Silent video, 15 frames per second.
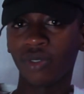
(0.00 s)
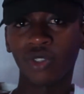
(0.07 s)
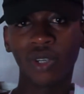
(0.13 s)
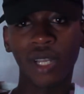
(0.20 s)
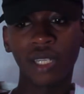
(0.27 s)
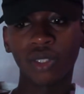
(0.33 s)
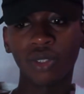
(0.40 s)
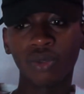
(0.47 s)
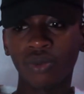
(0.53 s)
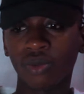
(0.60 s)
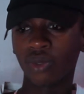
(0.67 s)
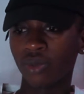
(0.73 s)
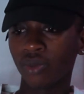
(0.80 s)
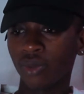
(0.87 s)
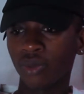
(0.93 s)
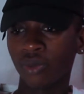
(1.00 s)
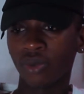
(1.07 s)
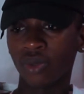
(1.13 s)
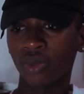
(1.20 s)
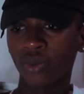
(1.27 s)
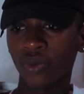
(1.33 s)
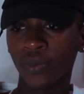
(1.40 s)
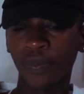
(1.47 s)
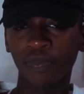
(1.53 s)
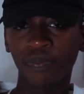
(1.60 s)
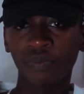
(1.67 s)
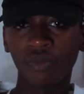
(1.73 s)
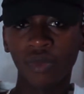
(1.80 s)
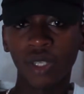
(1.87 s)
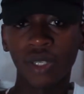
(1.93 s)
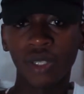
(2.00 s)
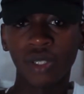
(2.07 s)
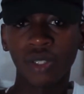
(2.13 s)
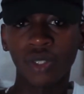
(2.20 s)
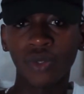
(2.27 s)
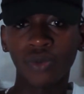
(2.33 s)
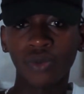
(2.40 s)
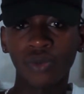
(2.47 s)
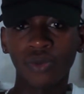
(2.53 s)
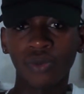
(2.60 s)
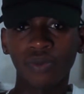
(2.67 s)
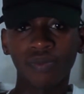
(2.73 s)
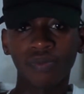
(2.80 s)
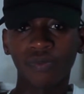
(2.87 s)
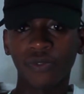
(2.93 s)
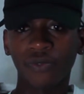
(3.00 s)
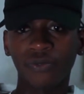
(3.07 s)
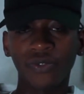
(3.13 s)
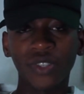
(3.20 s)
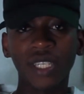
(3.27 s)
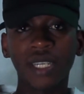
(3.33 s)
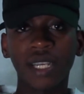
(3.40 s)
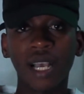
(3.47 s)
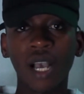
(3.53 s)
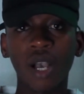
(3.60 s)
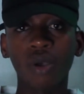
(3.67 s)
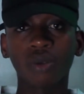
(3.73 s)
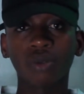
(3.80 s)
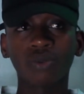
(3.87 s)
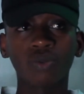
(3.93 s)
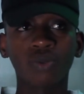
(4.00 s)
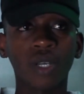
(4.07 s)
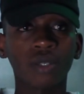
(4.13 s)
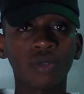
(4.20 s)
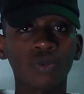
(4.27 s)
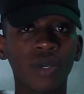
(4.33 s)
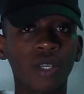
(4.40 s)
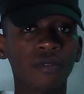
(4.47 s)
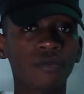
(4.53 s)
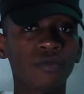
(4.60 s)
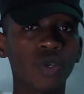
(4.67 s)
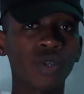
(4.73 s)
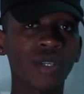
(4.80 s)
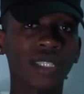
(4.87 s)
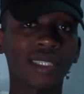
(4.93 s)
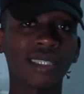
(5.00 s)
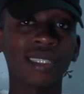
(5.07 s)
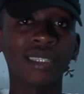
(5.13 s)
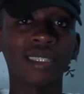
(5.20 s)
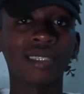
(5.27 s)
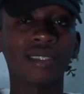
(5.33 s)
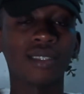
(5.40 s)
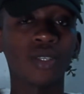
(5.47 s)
Try to to to to to figure out what what forex is